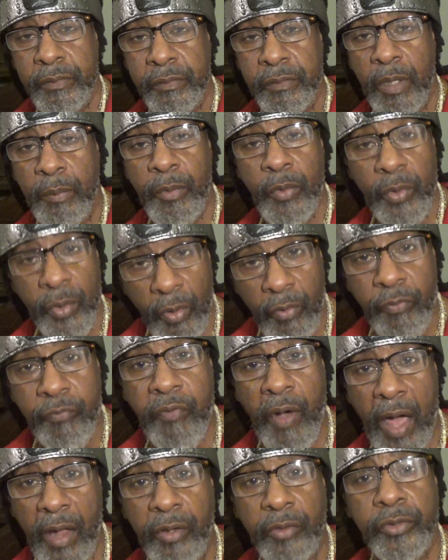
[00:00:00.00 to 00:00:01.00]
I mean, we're going to
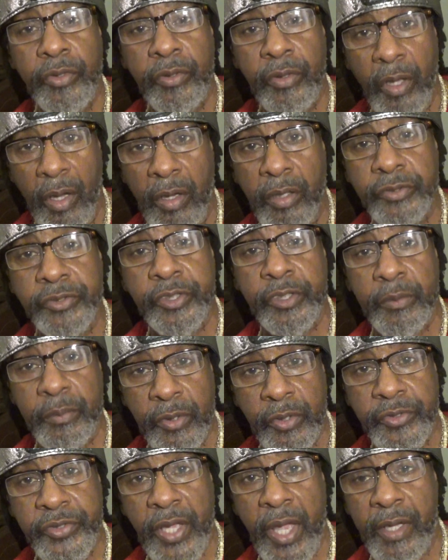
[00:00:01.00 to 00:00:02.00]
follow the laws of the
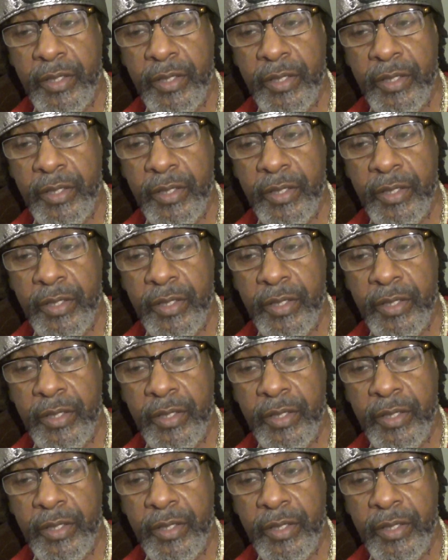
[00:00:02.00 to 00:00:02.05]
Most High